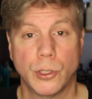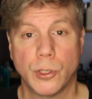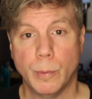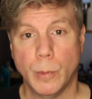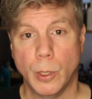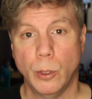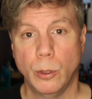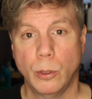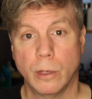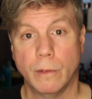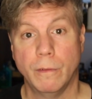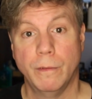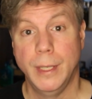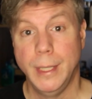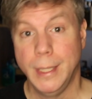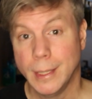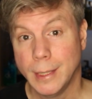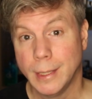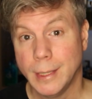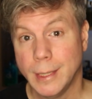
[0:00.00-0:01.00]
smoke,
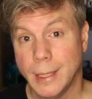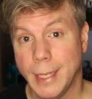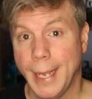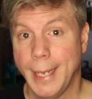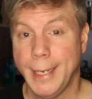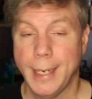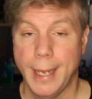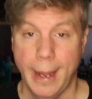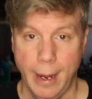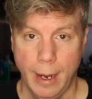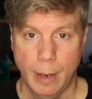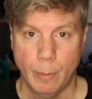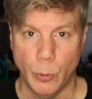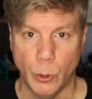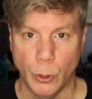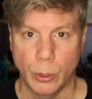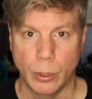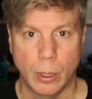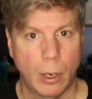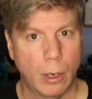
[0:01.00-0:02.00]
vanilla, and
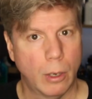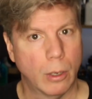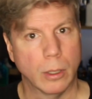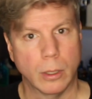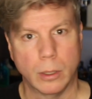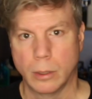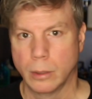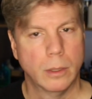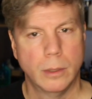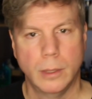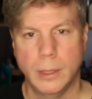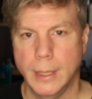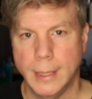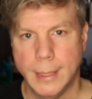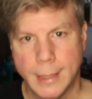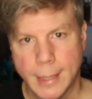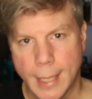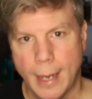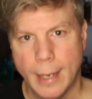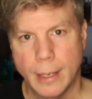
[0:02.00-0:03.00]
amber are the
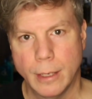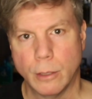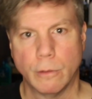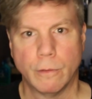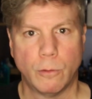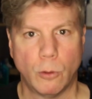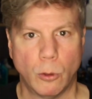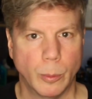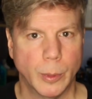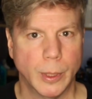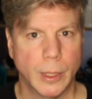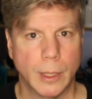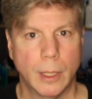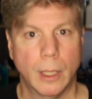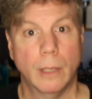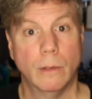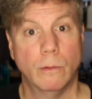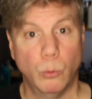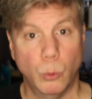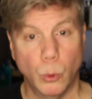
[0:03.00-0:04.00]
entire formula
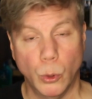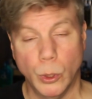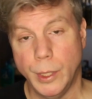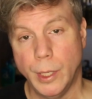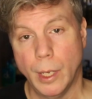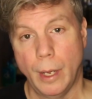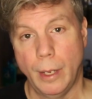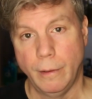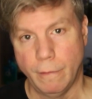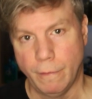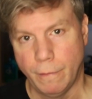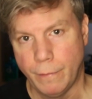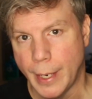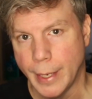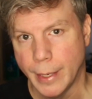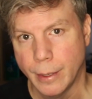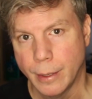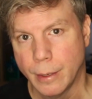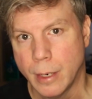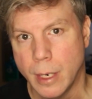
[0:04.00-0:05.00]
of Wood on
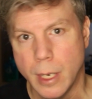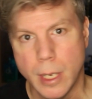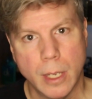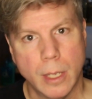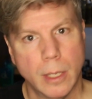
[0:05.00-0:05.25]
Fire.